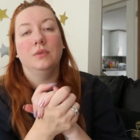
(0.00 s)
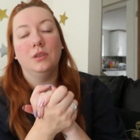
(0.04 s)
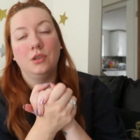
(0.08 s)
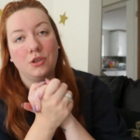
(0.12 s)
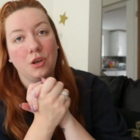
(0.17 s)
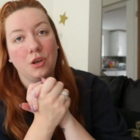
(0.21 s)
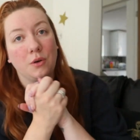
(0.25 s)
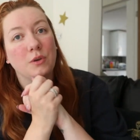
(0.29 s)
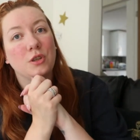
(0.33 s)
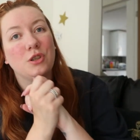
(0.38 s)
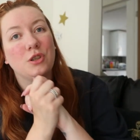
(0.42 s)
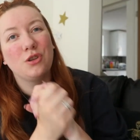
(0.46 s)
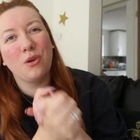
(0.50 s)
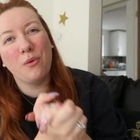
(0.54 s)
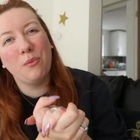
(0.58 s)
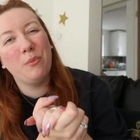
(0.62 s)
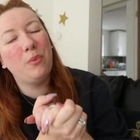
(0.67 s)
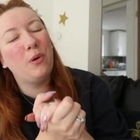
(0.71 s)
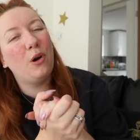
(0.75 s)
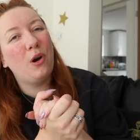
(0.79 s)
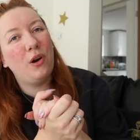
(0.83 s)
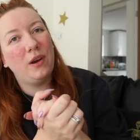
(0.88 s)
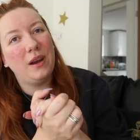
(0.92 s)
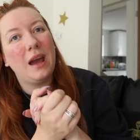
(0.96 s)
So at
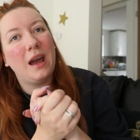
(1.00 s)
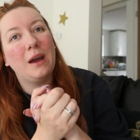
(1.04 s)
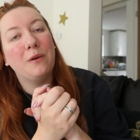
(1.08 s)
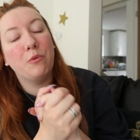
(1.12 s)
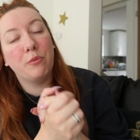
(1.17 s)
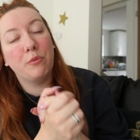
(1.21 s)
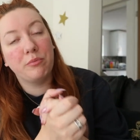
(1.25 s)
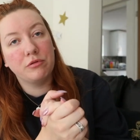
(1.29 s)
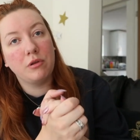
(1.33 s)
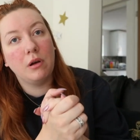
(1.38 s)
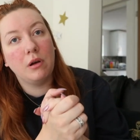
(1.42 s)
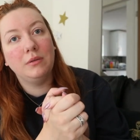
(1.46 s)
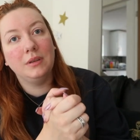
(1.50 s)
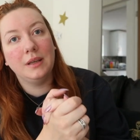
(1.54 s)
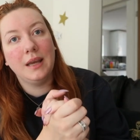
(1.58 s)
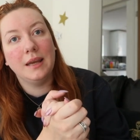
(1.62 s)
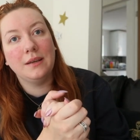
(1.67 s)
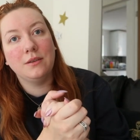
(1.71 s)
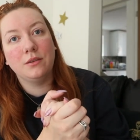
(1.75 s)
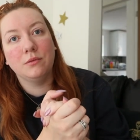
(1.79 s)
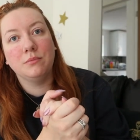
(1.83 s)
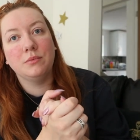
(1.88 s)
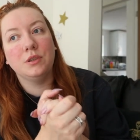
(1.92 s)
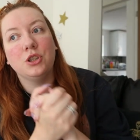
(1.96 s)
some point I will probably
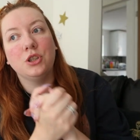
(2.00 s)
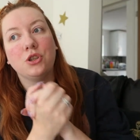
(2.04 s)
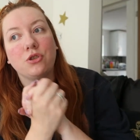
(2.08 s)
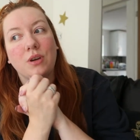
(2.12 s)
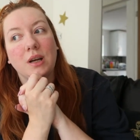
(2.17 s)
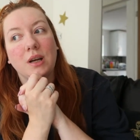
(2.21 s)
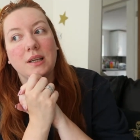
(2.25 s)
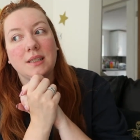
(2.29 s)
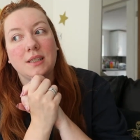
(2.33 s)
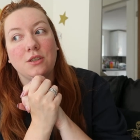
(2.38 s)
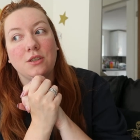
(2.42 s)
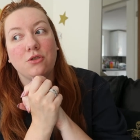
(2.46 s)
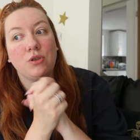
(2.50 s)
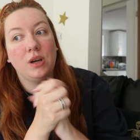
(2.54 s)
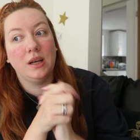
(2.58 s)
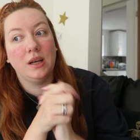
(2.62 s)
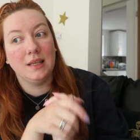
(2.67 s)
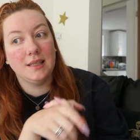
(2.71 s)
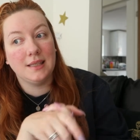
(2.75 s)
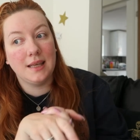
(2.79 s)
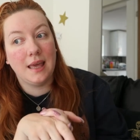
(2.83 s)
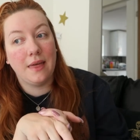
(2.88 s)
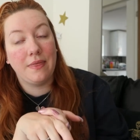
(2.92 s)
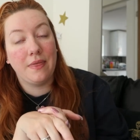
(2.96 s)
end up distracted
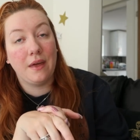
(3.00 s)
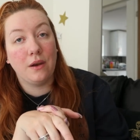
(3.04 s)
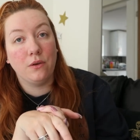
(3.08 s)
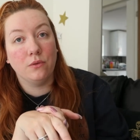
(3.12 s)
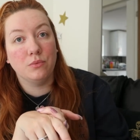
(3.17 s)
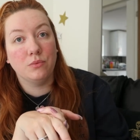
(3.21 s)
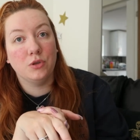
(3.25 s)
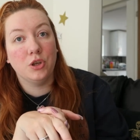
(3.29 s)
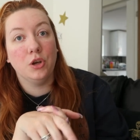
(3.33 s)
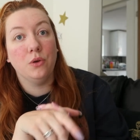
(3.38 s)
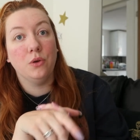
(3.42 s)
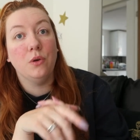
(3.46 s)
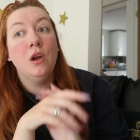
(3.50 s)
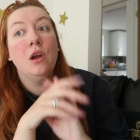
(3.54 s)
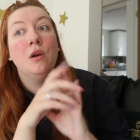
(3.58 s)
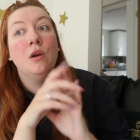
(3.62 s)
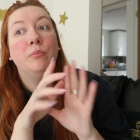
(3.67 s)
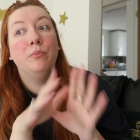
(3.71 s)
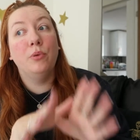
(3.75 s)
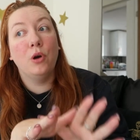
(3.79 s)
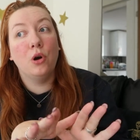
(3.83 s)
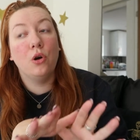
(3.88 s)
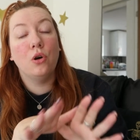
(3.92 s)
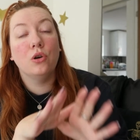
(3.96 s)
trying to set that up too.
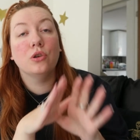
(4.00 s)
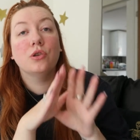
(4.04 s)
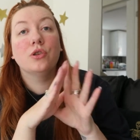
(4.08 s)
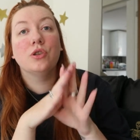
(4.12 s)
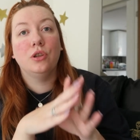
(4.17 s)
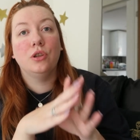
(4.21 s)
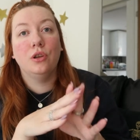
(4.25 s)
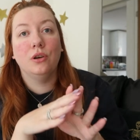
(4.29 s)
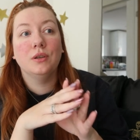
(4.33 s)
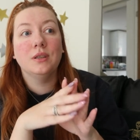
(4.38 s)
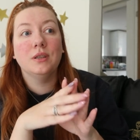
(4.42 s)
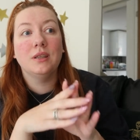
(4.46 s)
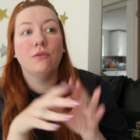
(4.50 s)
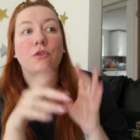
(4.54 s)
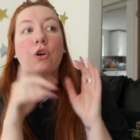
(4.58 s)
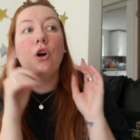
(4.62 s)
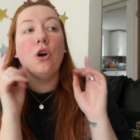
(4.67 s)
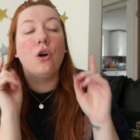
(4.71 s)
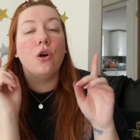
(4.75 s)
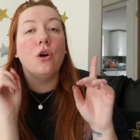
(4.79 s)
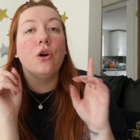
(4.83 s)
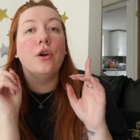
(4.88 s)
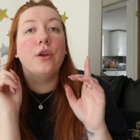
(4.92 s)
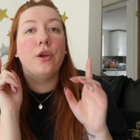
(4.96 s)
But so long as I've
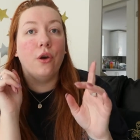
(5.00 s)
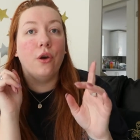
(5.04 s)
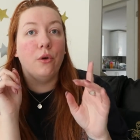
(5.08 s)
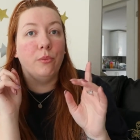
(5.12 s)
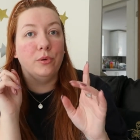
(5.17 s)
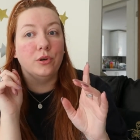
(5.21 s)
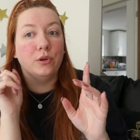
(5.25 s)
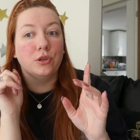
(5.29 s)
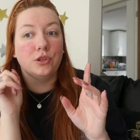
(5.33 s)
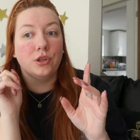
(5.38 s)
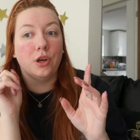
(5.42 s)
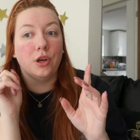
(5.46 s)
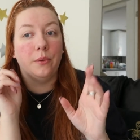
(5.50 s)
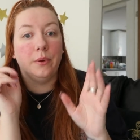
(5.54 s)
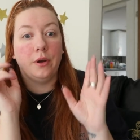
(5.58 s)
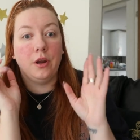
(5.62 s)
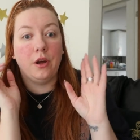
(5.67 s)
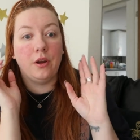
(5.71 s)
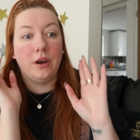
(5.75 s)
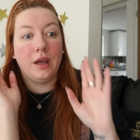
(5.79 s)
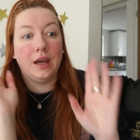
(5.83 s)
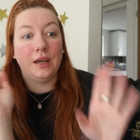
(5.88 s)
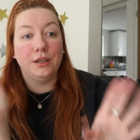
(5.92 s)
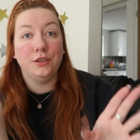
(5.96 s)
got audiobooks going
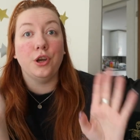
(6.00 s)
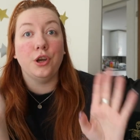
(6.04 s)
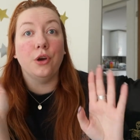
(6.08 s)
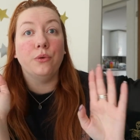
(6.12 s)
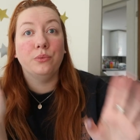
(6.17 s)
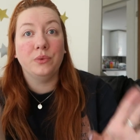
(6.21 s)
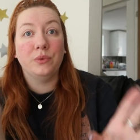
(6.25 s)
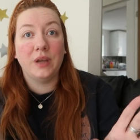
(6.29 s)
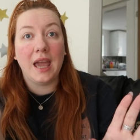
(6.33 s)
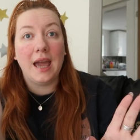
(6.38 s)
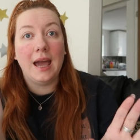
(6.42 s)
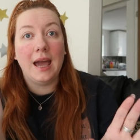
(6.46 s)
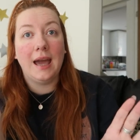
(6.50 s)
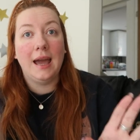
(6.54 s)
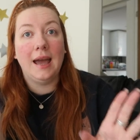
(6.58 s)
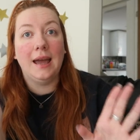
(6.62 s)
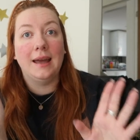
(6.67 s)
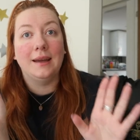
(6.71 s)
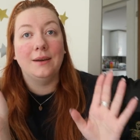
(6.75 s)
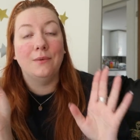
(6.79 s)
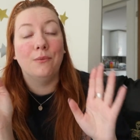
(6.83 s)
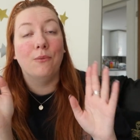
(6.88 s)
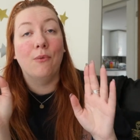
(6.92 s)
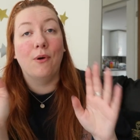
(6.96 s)
on, I don't
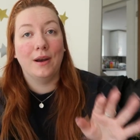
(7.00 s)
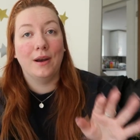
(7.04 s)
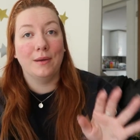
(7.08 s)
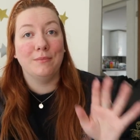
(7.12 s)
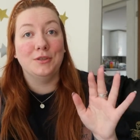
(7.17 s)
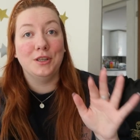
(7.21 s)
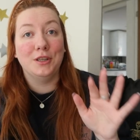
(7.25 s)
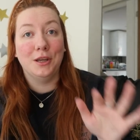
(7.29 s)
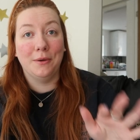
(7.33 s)
care what I'm